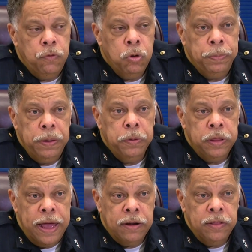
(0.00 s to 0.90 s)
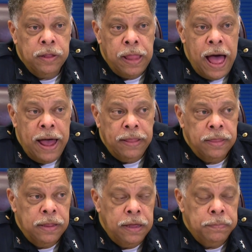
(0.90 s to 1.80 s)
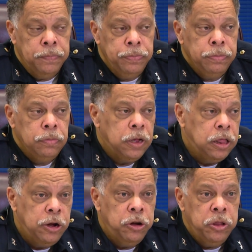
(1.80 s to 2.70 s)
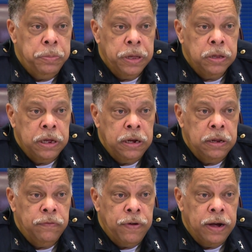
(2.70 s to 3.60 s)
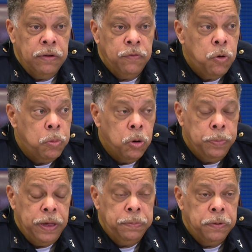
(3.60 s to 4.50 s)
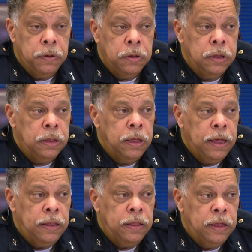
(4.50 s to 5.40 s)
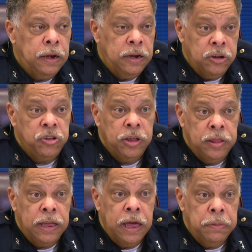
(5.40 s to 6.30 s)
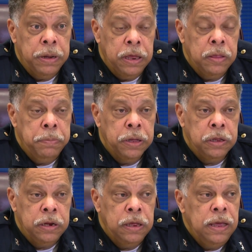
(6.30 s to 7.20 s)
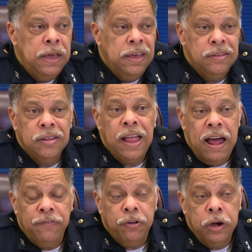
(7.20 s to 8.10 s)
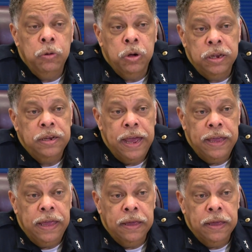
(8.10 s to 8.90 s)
Four people down in the lot and then clearing the building and finding four more people and, and then additionally the gunman in the building is a lot for anyone to take